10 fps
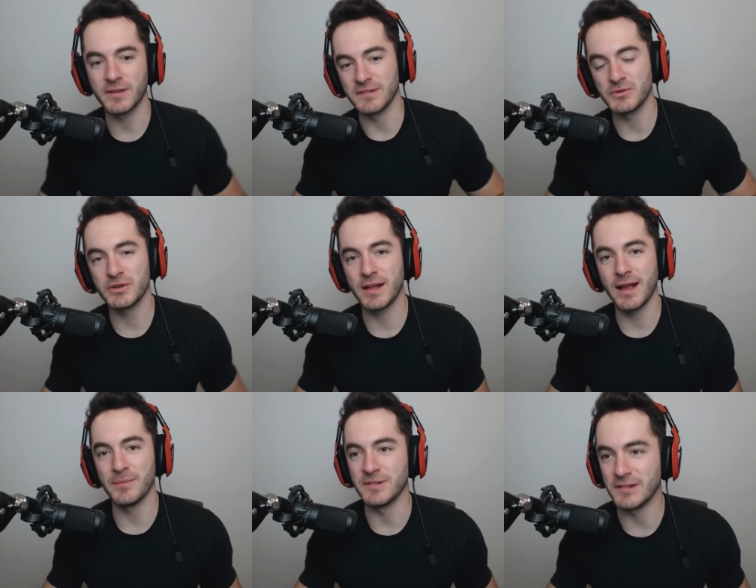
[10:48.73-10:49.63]
because I'm sure that
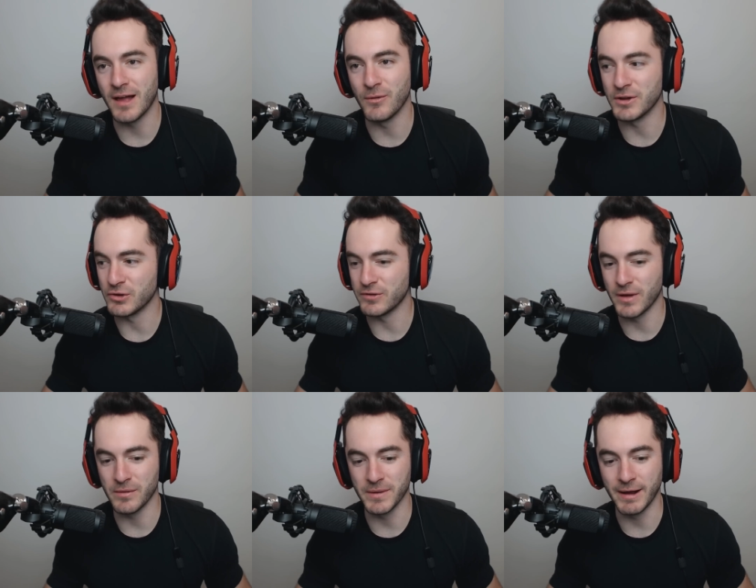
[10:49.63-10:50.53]
happens a lot when you're
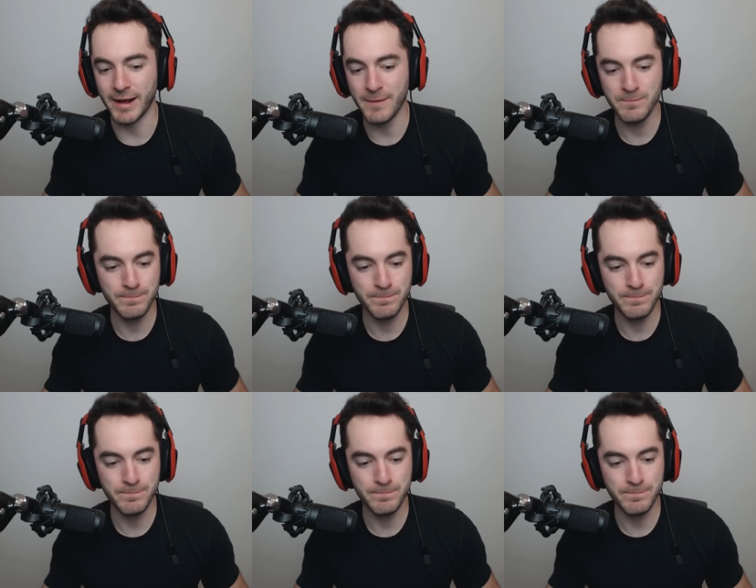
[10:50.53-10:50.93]
developing a game.